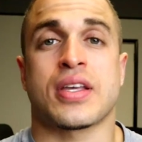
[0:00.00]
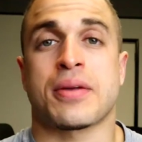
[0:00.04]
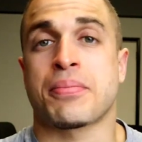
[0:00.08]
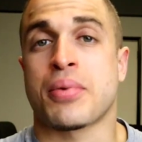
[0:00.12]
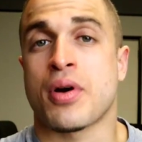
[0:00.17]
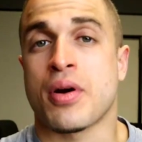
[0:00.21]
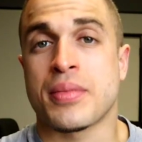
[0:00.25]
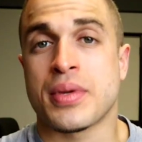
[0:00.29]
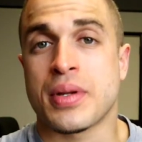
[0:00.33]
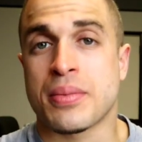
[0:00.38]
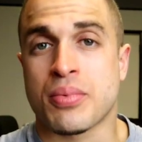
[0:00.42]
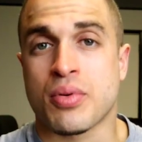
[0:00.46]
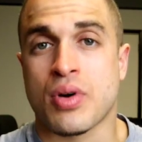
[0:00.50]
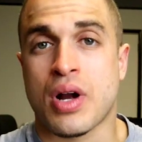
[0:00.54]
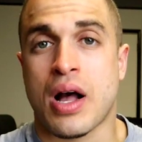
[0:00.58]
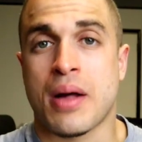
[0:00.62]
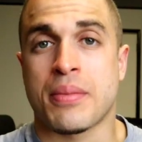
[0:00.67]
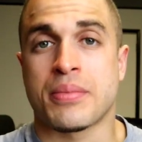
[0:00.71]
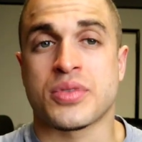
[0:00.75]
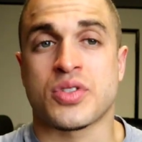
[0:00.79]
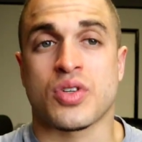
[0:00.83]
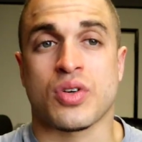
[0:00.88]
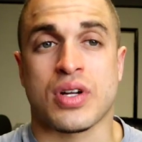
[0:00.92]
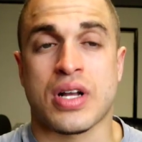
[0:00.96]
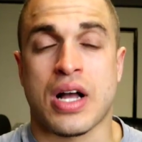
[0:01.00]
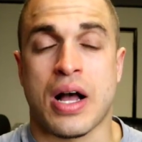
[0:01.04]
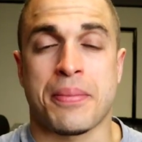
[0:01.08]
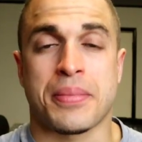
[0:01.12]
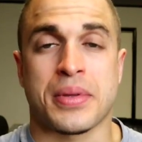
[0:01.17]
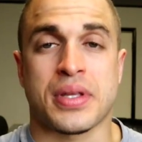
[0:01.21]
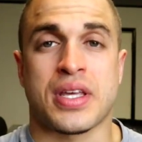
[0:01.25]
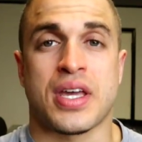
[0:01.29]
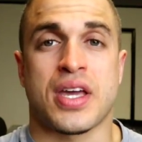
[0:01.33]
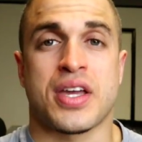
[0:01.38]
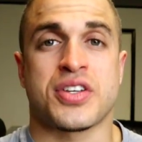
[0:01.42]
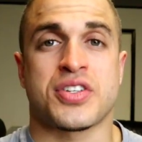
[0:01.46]
like permanent problems or
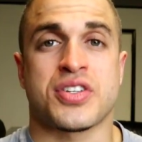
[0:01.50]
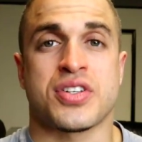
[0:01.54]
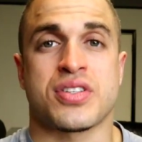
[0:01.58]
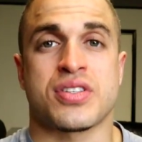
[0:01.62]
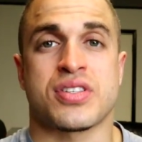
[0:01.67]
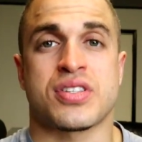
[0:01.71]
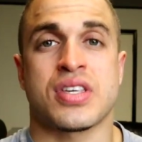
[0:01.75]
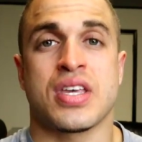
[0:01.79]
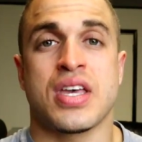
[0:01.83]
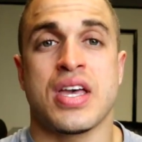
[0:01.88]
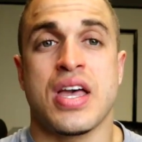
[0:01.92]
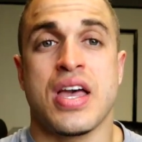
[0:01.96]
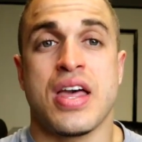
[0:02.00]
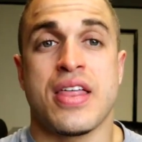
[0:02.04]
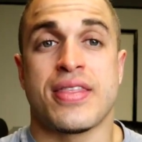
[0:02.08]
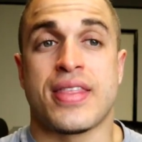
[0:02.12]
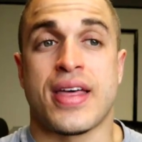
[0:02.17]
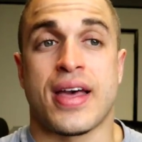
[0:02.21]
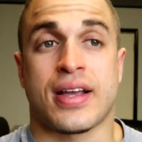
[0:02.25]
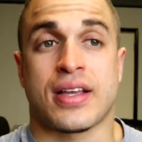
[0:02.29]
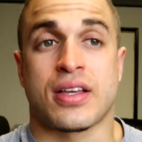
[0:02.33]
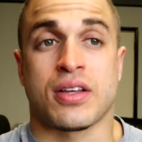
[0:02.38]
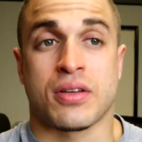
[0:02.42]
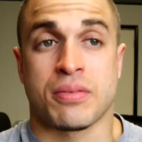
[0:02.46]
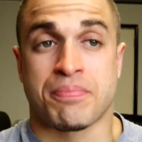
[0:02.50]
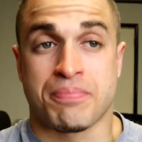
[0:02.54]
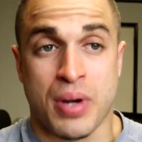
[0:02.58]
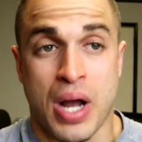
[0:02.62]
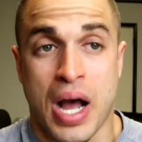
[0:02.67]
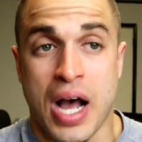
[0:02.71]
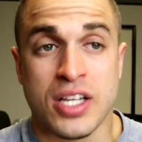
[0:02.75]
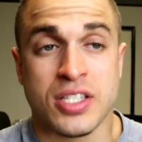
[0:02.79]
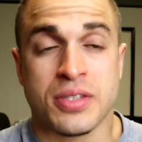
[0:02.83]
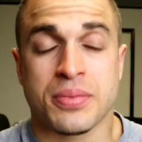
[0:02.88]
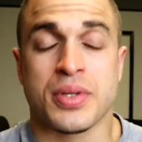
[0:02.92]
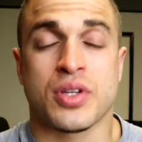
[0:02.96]
complications that could
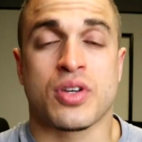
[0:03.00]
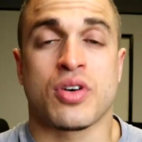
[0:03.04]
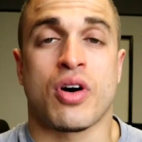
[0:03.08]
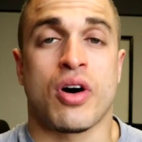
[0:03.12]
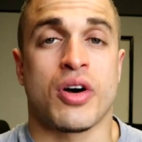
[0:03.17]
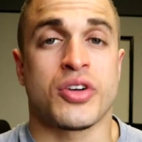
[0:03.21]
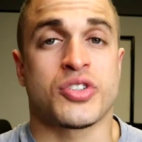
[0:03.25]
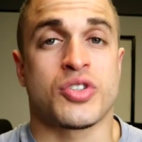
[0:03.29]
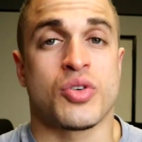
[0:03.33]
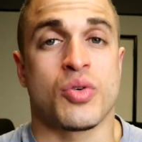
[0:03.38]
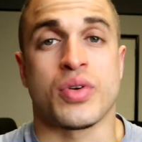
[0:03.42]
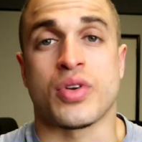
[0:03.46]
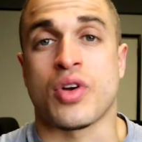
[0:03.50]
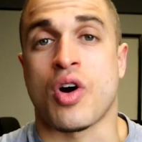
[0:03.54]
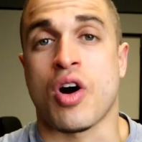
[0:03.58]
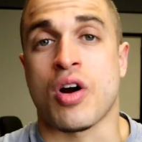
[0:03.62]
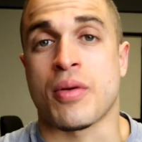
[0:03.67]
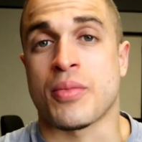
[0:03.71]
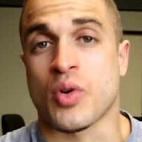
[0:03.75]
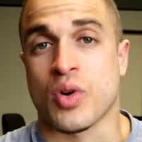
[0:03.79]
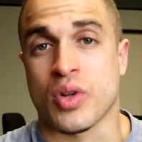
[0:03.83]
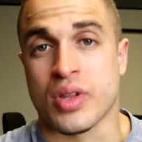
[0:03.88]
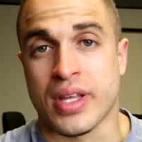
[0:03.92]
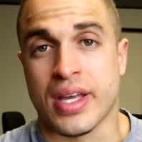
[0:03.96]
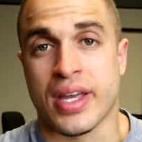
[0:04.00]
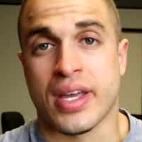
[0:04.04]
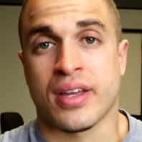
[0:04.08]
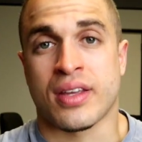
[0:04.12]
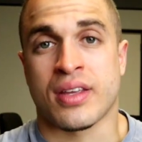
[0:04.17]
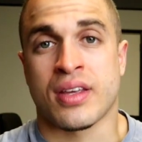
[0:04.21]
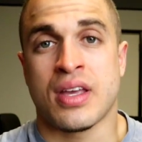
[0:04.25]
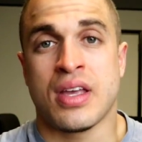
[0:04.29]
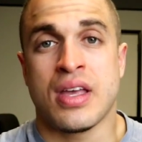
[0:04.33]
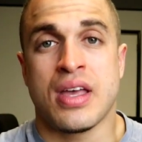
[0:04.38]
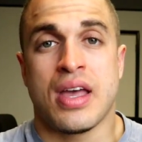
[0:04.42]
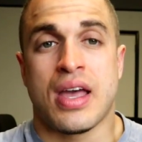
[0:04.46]
possibly cost you an arm or a
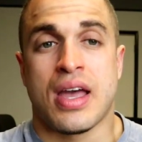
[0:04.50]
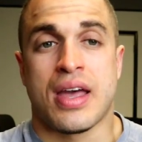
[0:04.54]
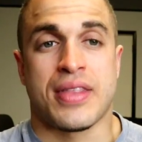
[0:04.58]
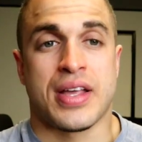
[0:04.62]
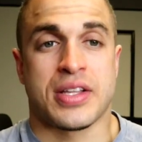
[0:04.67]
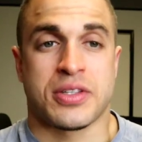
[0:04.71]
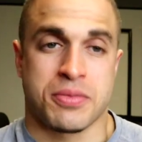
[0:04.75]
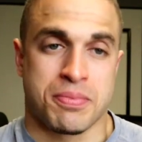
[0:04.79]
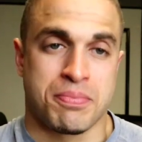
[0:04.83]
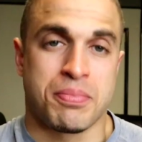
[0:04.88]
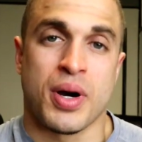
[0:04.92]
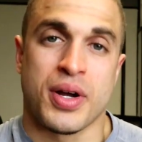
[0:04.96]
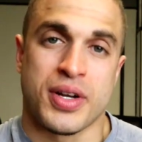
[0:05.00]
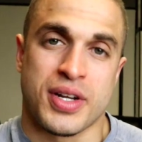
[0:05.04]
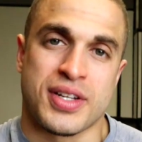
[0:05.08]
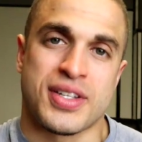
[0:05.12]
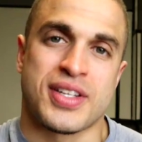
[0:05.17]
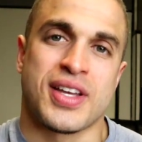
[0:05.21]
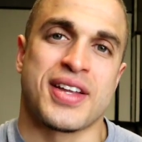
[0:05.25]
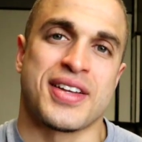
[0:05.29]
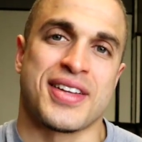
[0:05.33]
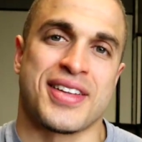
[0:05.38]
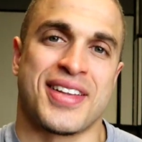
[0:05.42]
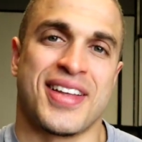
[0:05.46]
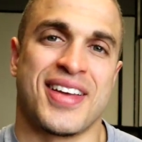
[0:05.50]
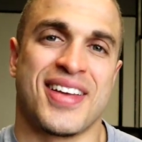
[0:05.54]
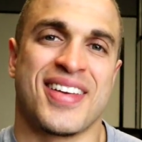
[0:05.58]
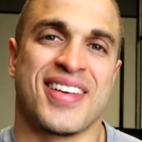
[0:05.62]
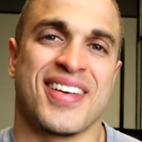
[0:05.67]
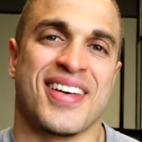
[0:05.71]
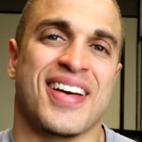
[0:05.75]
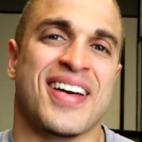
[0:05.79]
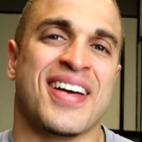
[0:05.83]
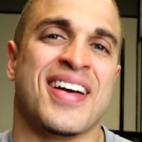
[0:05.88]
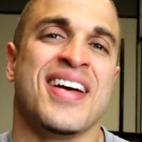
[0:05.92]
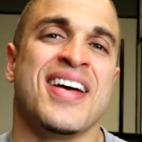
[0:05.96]
leg. And that's pun intended.
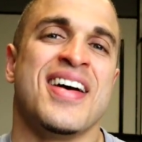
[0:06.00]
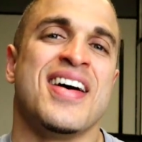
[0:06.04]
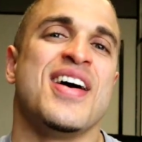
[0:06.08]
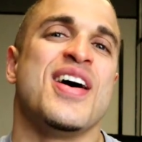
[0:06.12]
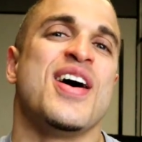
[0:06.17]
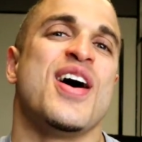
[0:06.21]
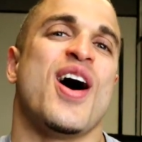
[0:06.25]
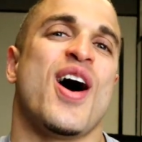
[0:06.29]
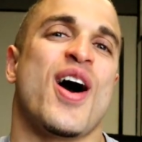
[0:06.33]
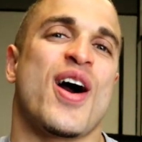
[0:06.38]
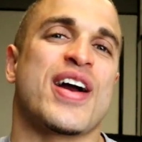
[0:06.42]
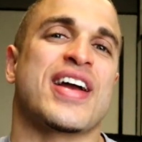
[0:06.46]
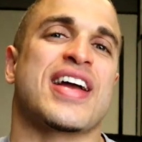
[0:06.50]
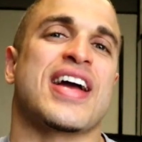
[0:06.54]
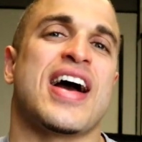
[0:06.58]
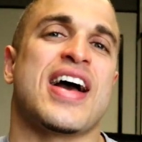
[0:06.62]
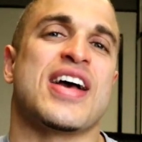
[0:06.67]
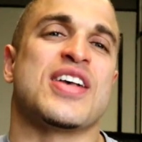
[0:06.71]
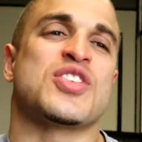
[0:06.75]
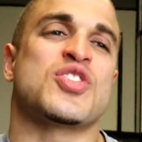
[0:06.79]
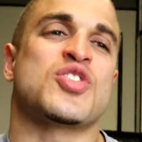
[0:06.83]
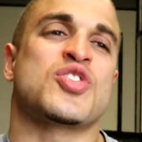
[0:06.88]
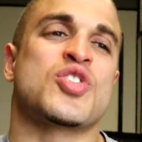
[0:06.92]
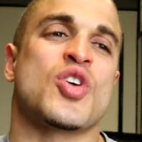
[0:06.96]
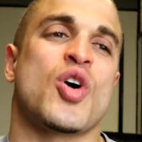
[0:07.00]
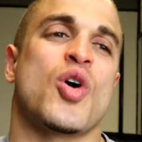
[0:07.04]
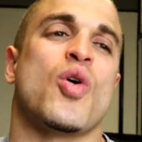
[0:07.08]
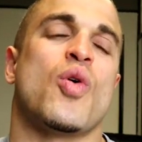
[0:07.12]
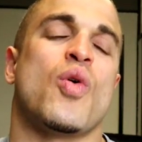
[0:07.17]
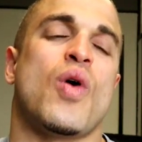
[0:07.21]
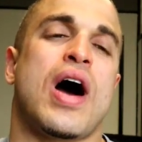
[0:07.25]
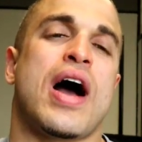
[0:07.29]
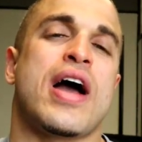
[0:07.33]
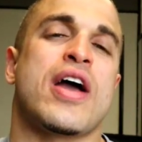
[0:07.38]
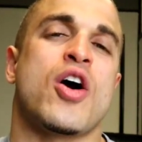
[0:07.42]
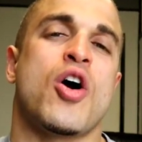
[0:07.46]
All right, guys.
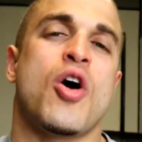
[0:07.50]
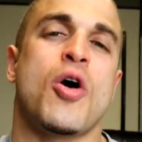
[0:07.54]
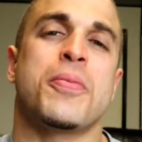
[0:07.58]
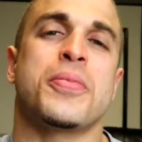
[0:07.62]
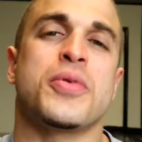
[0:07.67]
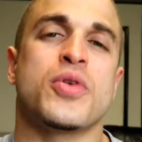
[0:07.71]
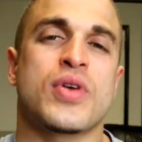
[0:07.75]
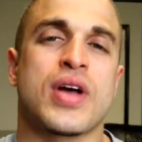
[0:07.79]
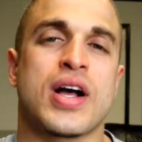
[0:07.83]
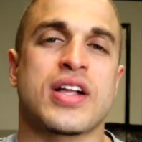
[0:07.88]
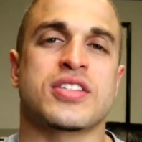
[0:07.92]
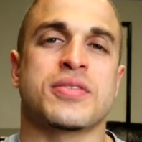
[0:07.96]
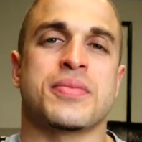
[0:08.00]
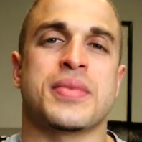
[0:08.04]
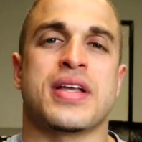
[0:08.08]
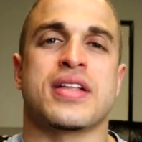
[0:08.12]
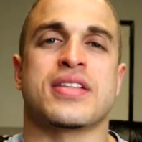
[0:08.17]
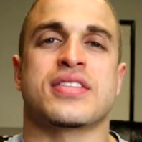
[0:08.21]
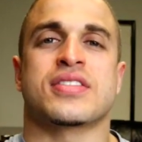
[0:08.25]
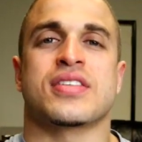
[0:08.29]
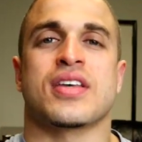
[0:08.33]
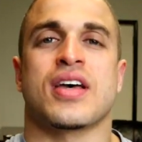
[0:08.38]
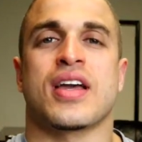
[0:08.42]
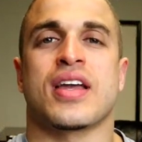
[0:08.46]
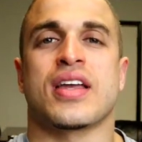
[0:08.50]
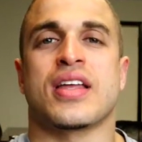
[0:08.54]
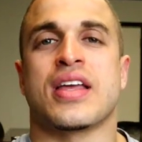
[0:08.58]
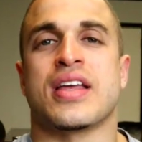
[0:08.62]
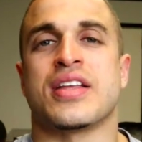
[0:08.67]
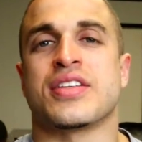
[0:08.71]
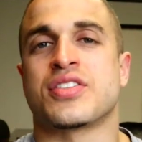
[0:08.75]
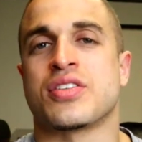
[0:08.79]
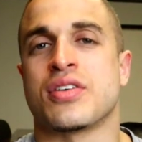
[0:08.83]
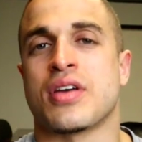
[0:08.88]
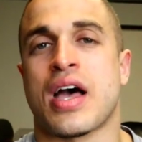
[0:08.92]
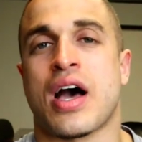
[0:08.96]
So I hope you got some insight
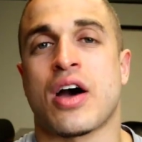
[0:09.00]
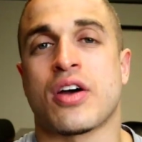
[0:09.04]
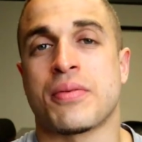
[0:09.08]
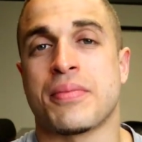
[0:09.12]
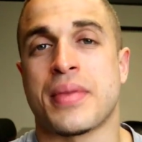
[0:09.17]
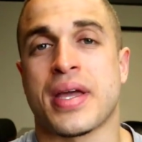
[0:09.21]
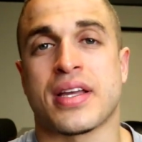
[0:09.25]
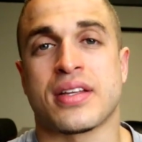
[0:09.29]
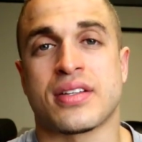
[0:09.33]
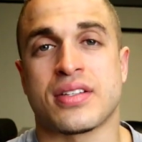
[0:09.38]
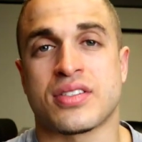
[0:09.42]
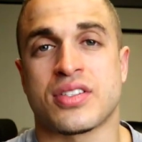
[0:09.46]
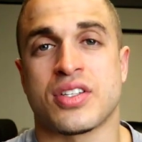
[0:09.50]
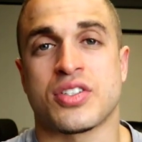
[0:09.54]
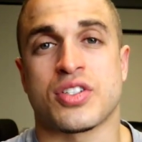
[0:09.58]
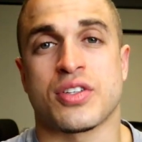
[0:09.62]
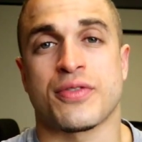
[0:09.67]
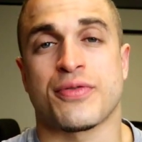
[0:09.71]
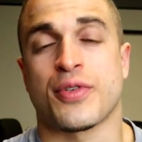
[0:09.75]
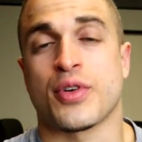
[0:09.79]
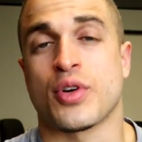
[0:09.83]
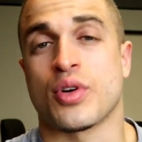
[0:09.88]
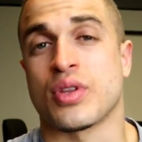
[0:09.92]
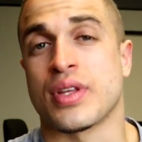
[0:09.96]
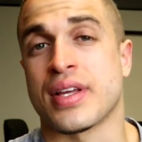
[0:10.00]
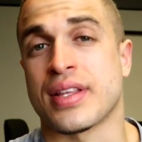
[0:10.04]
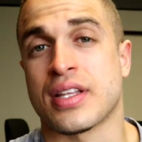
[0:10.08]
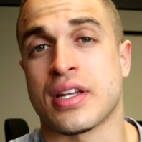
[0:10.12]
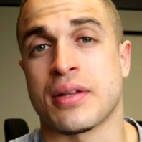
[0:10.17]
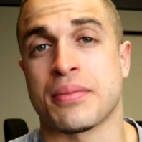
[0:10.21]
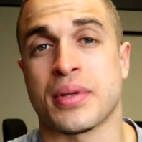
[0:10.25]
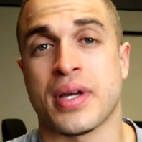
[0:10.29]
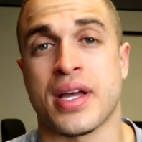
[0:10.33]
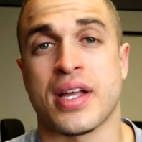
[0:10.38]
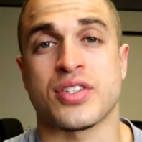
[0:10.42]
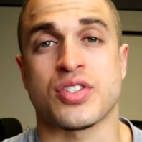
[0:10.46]
into how to make a decision for your
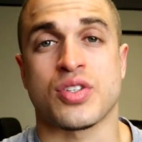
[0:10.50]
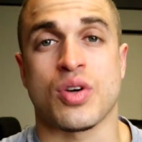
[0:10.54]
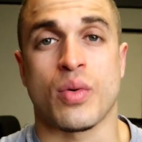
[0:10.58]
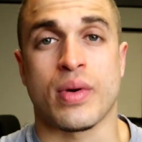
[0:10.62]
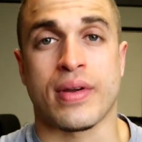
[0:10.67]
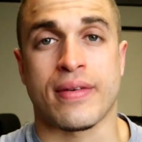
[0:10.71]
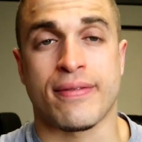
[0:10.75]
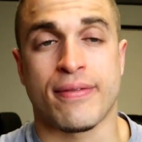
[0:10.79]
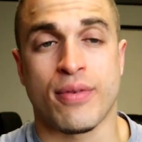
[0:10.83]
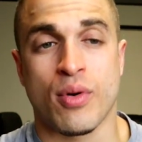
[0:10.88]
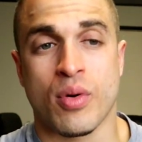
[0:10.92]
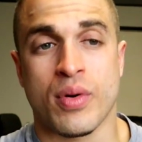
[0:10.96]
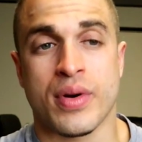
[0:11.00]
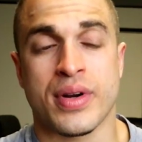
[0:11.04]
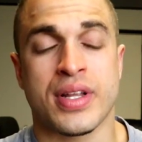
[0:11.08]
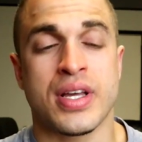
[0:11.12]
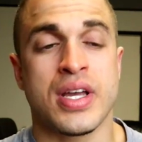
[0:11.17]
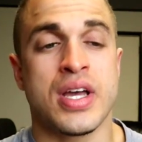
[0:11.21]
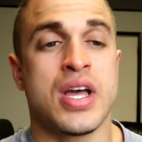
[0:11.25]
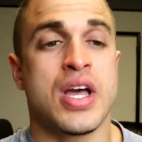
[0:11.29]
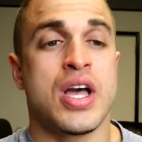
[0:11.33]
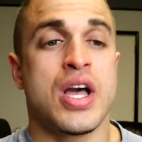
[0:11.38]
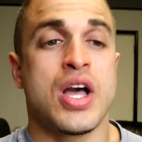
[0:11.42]
lengthening plans going forward